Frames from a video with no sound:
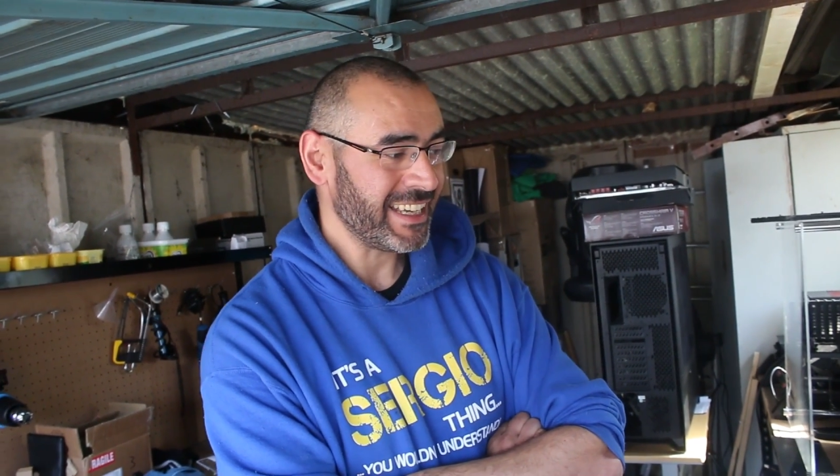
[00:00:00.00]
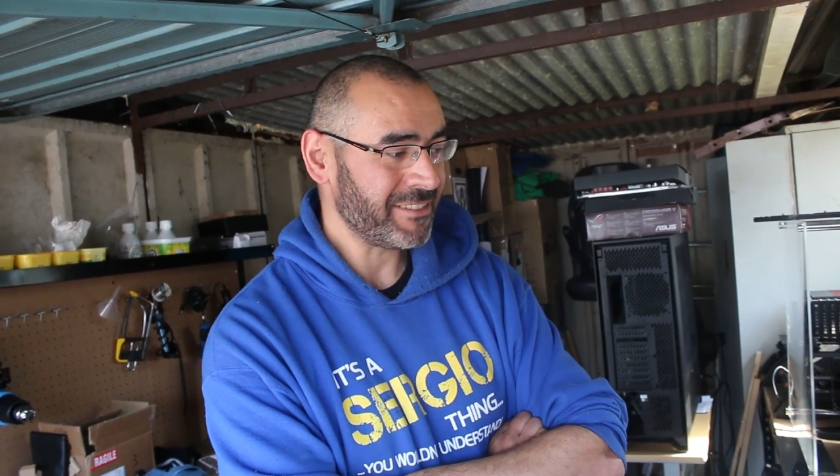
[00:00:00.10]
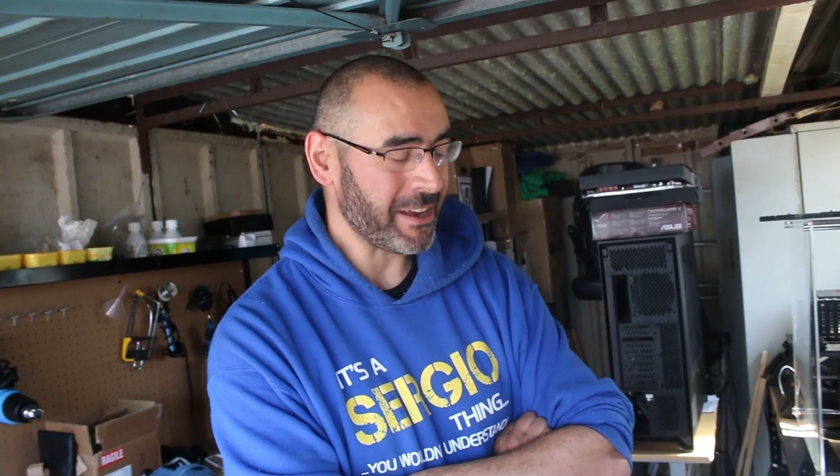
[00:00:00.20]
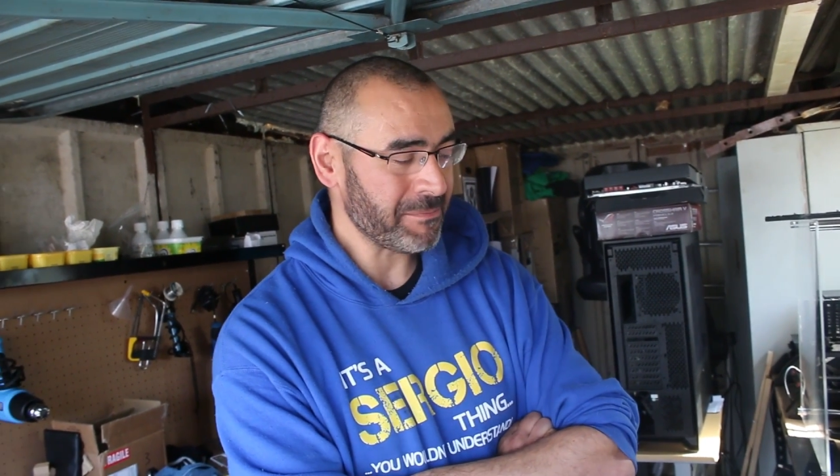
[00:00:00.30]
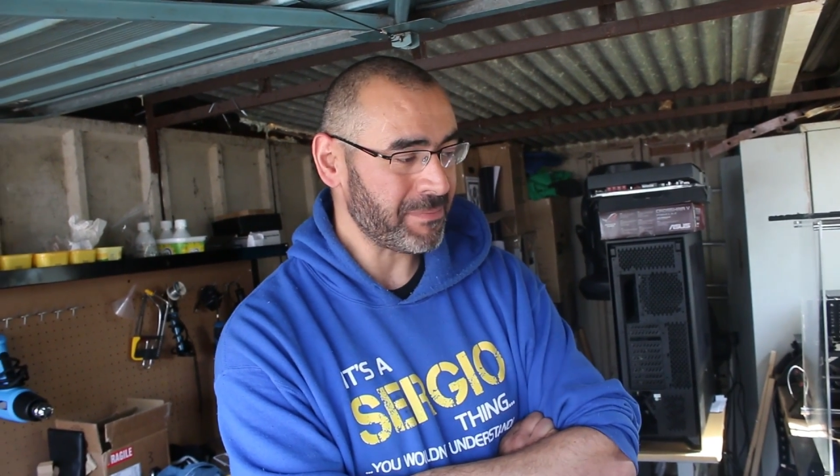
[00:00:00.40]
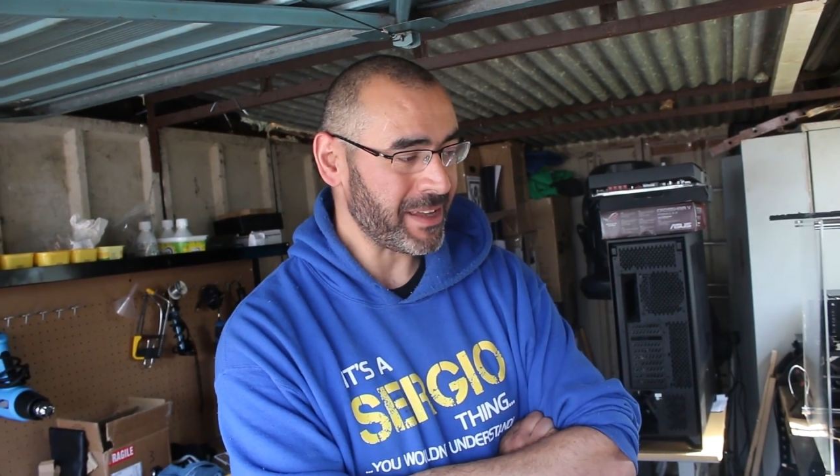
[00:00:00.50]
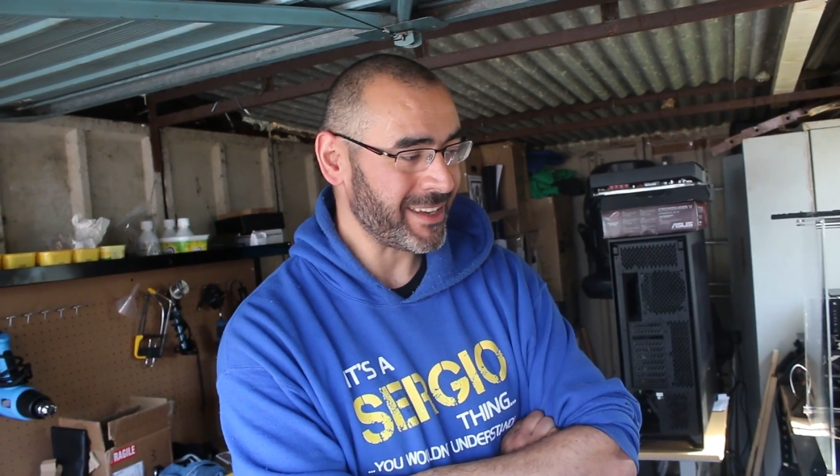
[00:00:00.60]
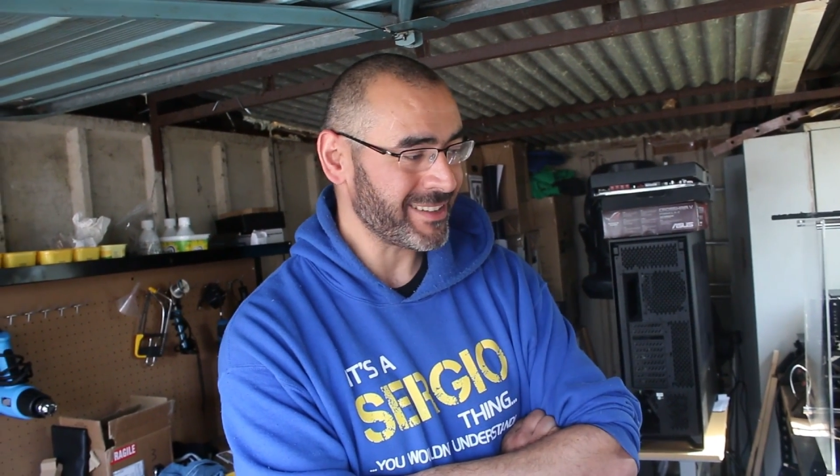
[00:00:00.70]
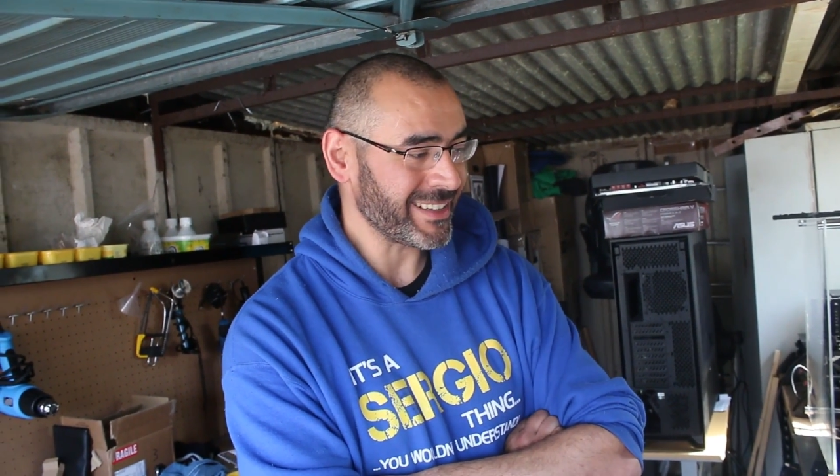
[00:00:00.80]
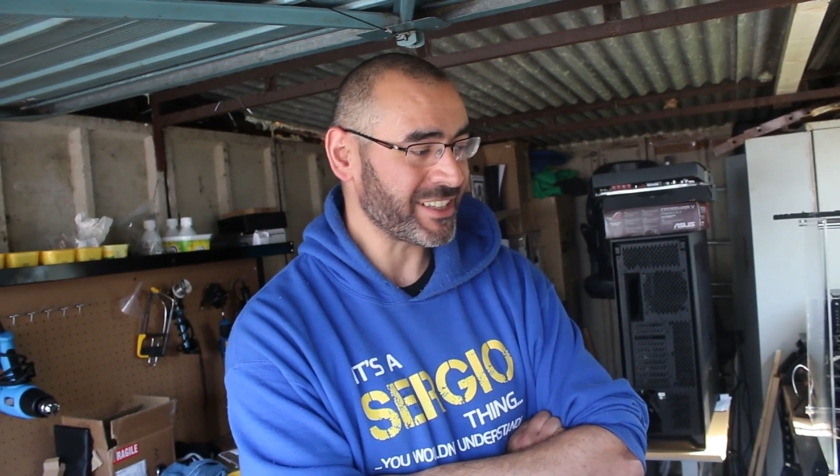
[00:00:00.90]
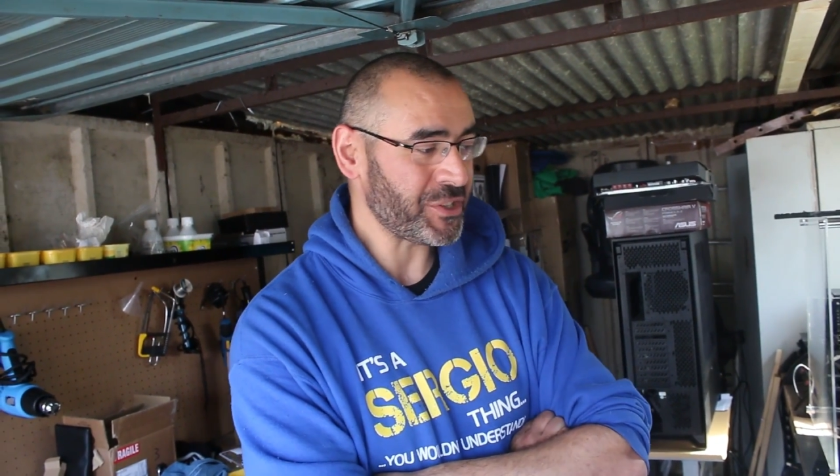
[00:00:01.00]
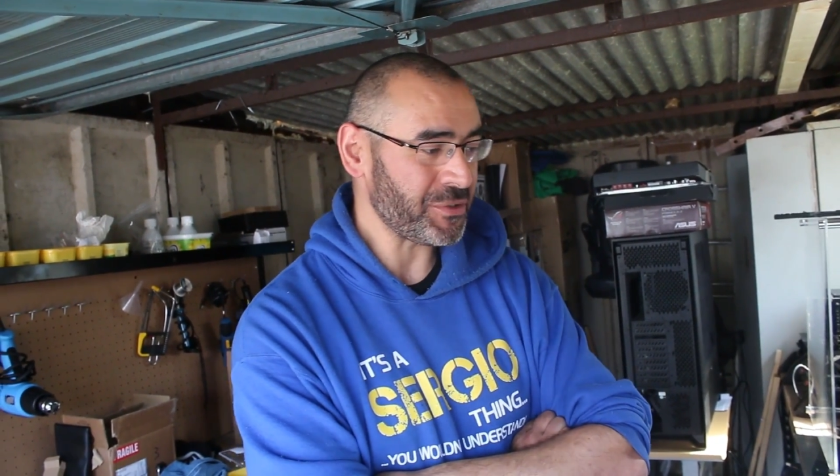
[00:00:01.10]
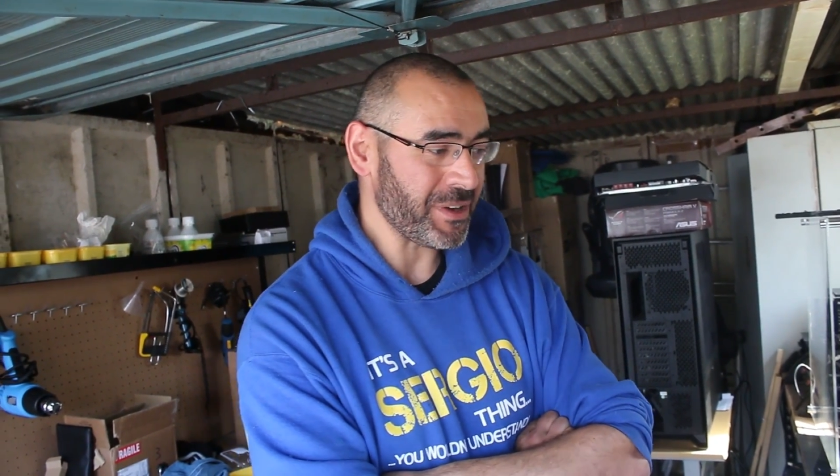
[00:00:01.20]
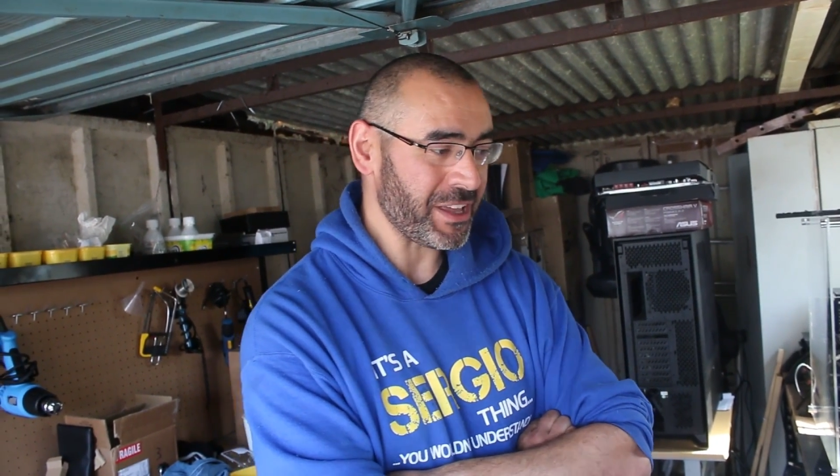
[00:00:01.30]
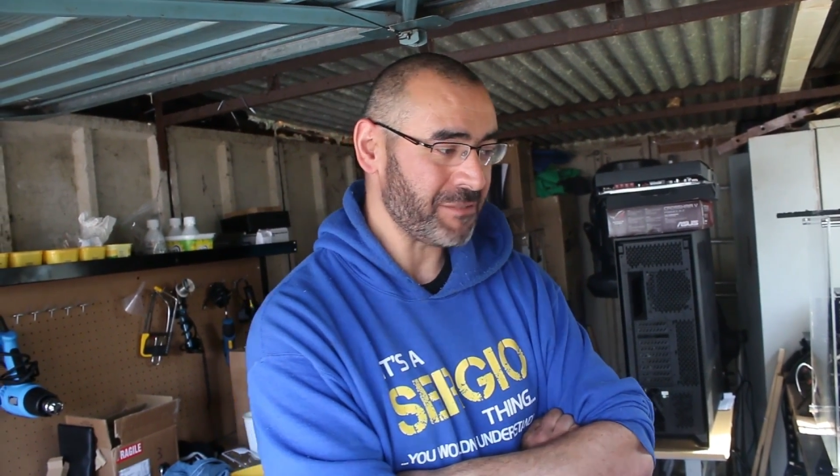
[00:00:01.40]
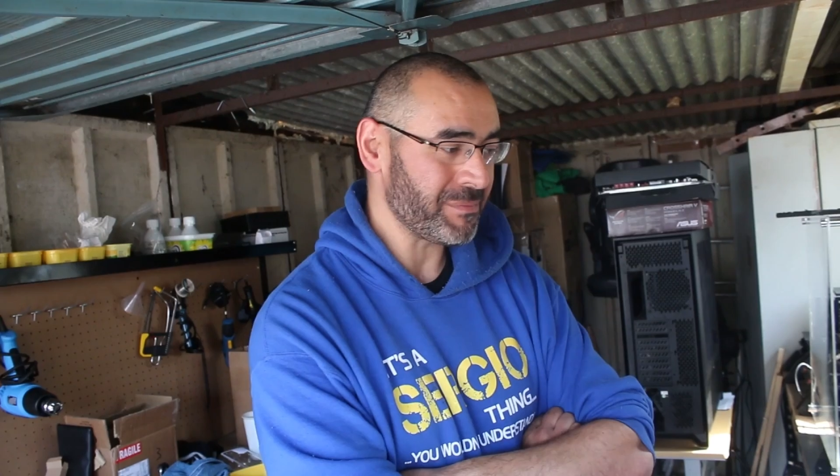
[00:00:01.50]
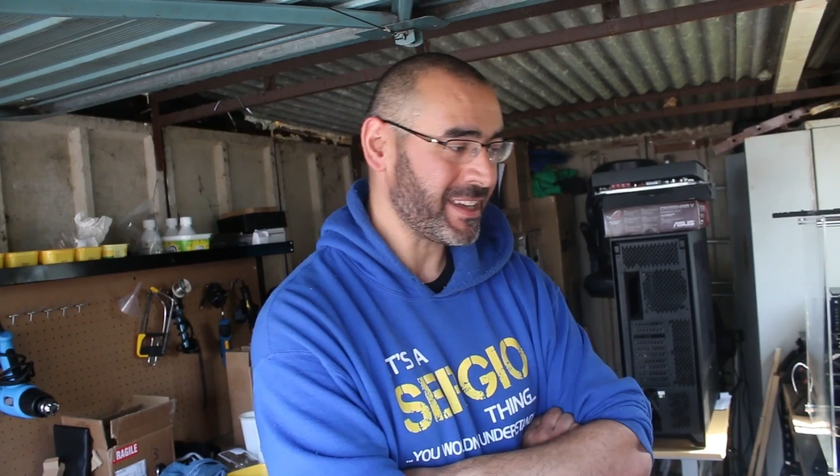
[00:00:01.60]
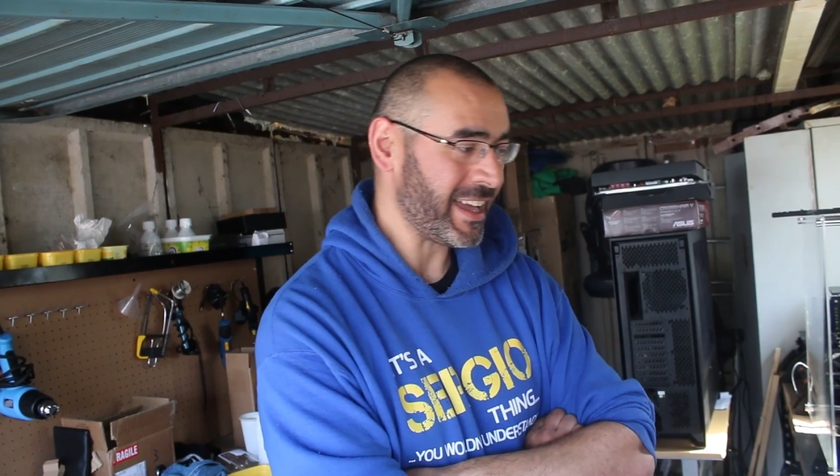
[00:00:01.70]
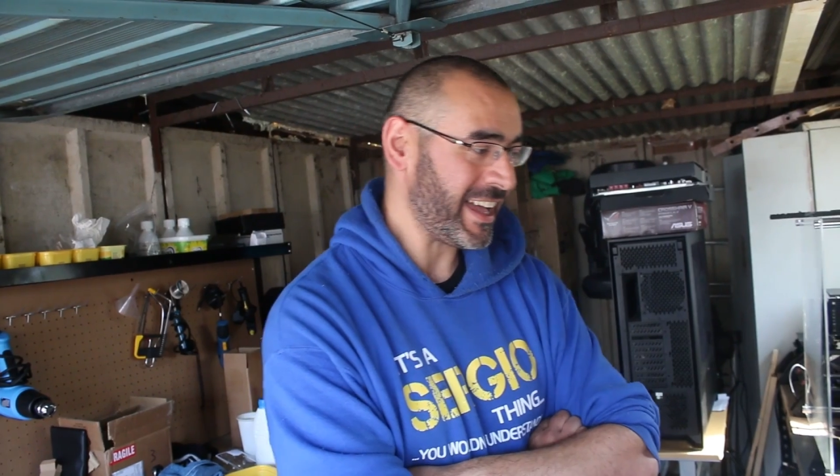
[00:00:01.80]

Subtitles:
Rampage Extreme